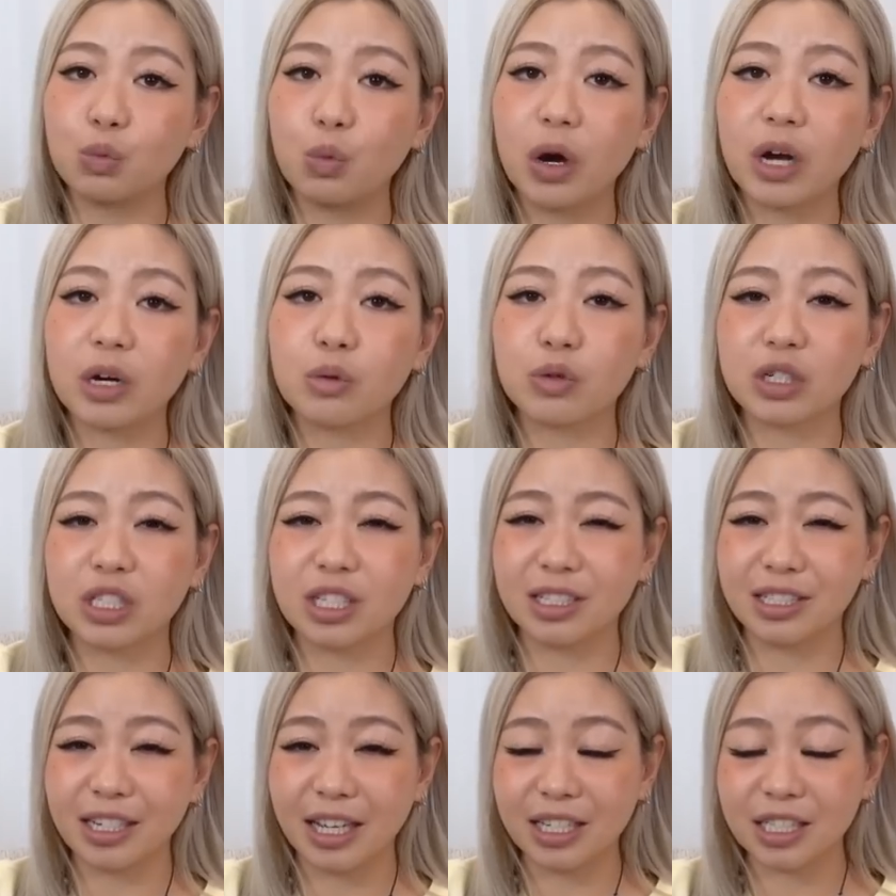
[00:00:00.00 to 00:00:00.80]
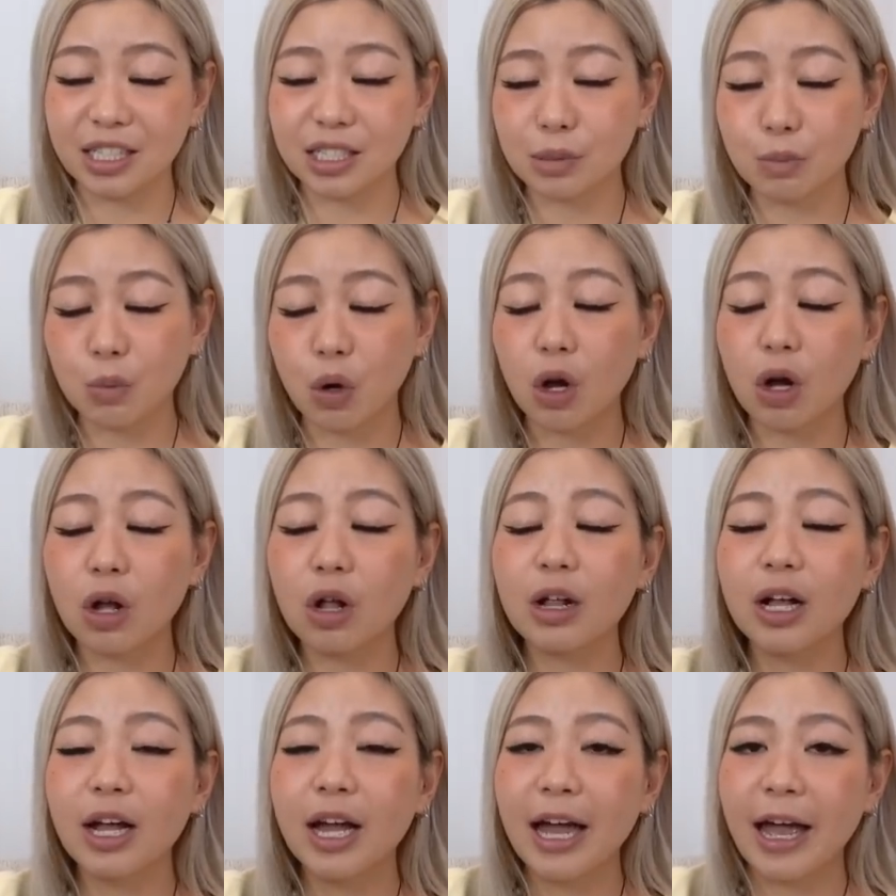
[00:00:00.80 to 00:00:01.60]
1, which is a
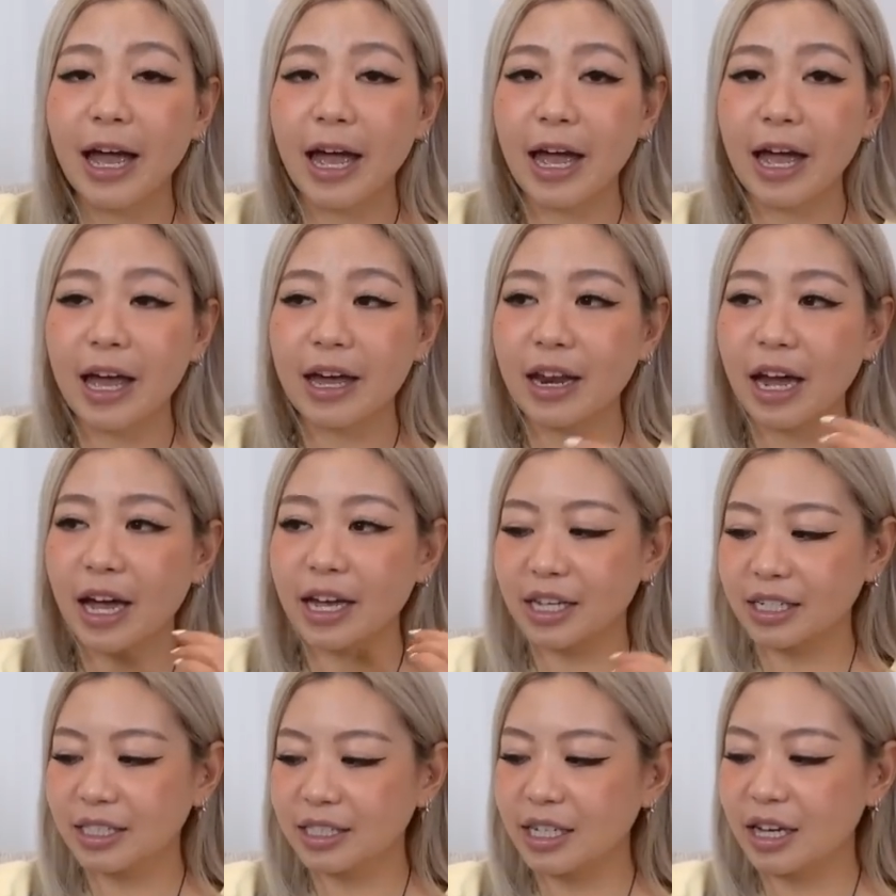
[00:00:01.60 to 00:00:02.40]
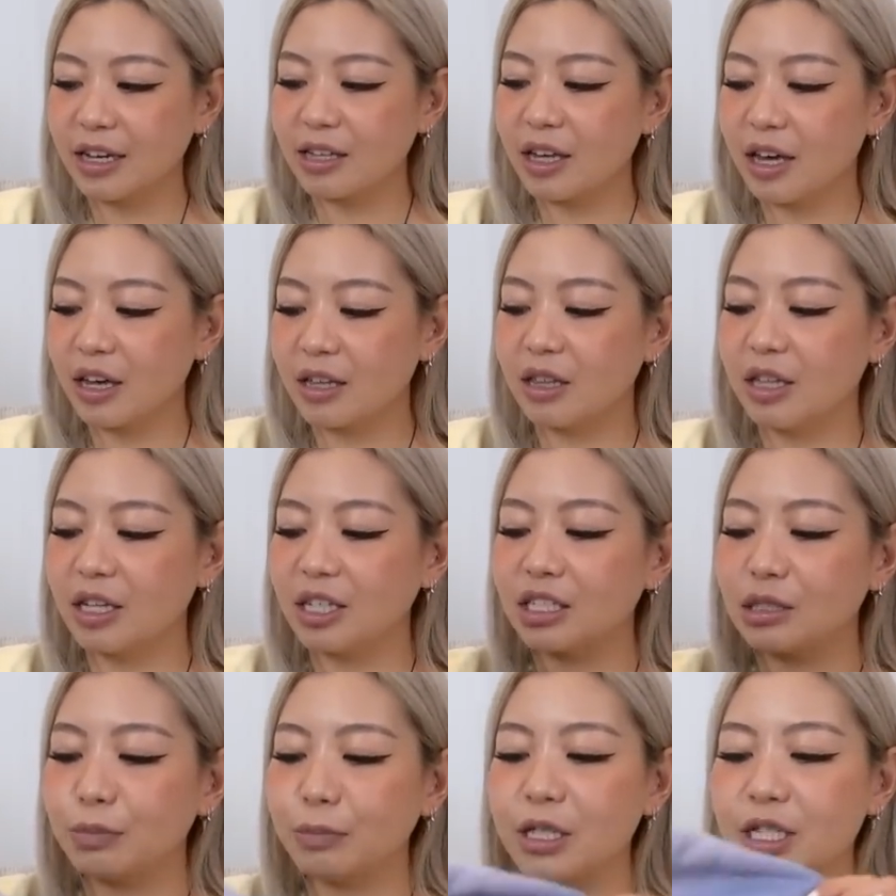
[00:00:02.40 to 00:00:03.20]
small, and I can say that
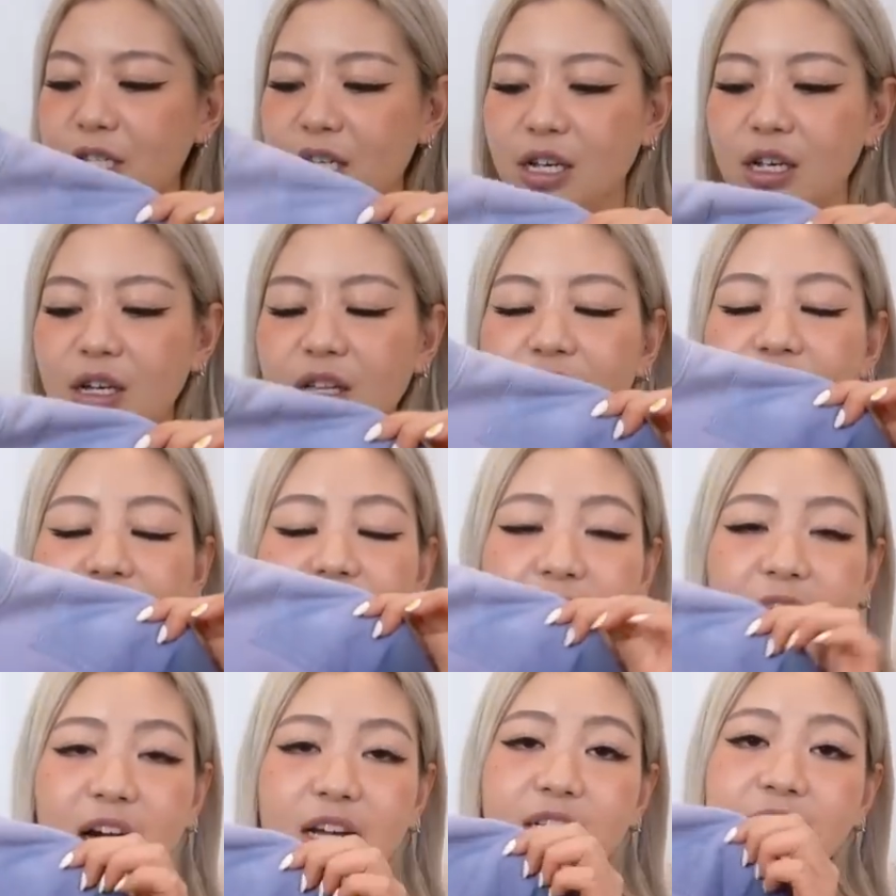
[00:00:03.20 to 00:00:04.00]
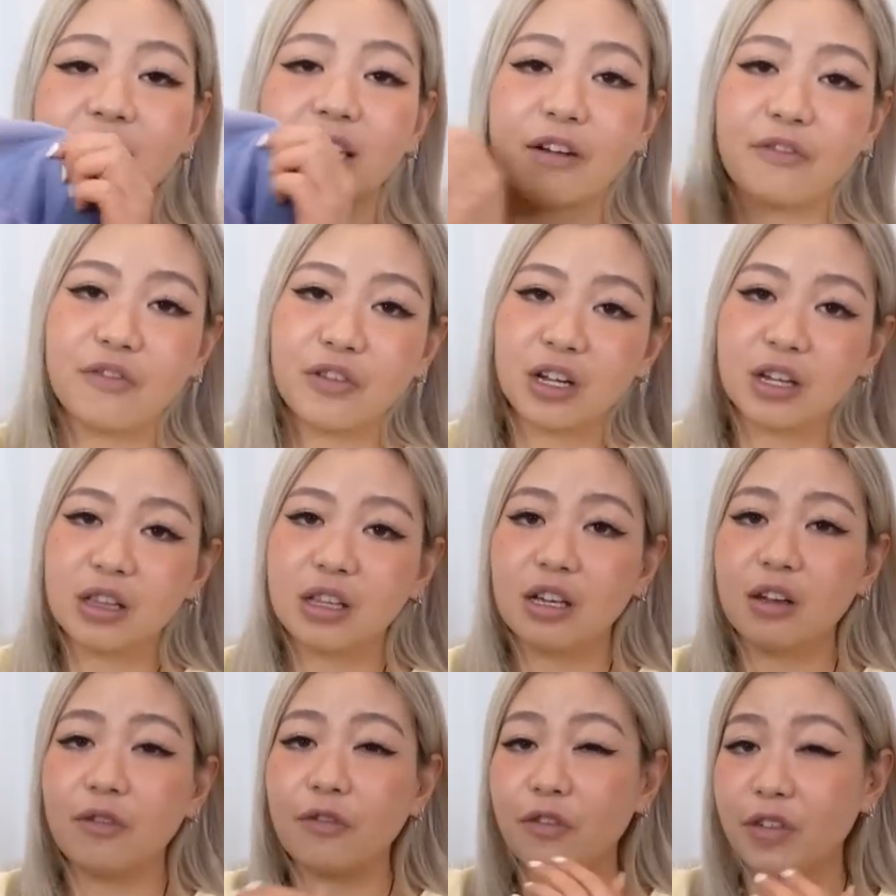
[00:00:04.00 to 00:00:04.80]
this particular cut
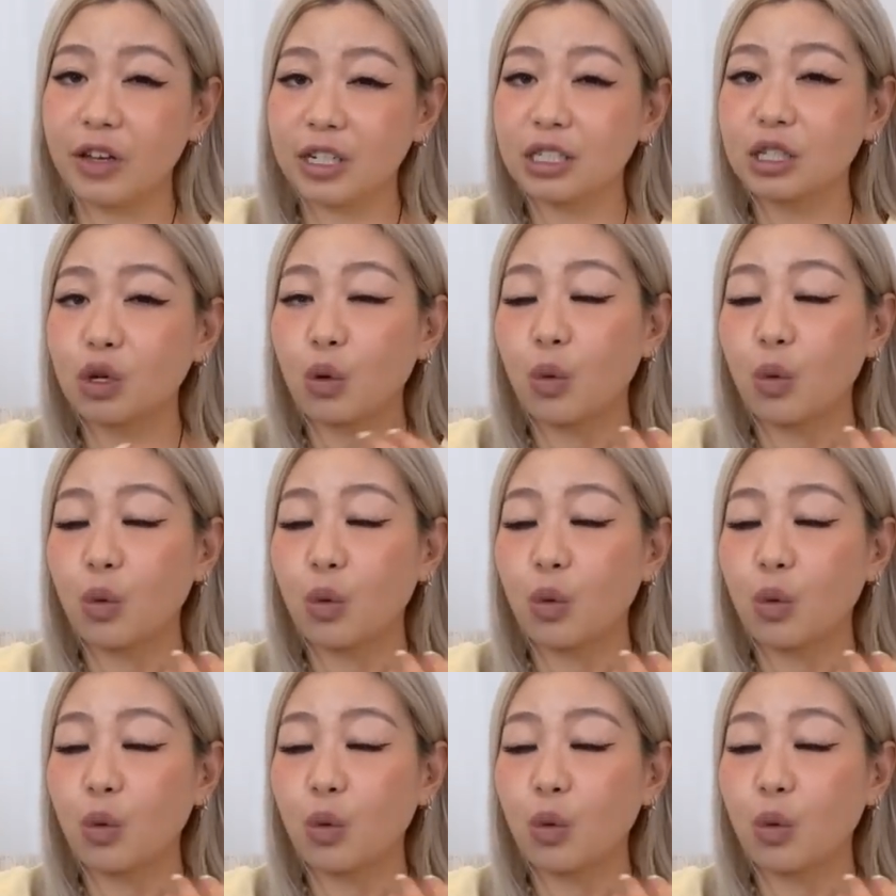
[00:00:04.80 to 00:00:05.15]
definitely fits